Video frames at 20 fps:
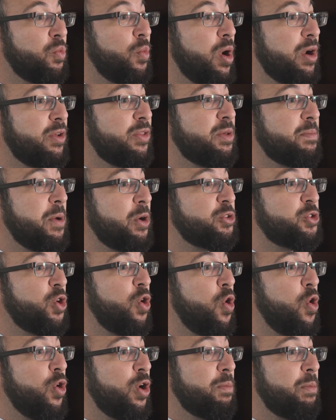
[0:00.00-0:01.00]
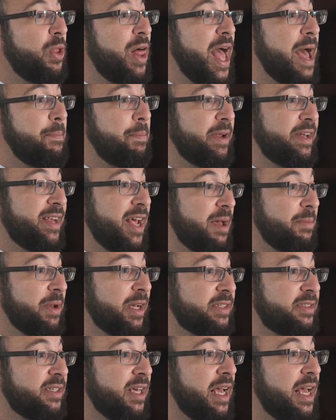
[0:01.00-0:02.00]
one of the most horrible
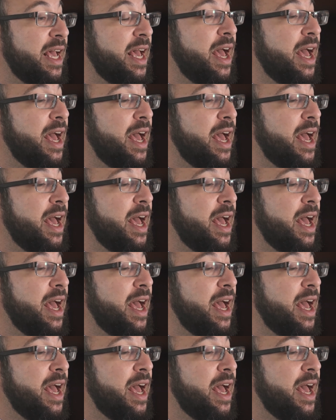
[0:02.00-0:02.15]
epidemics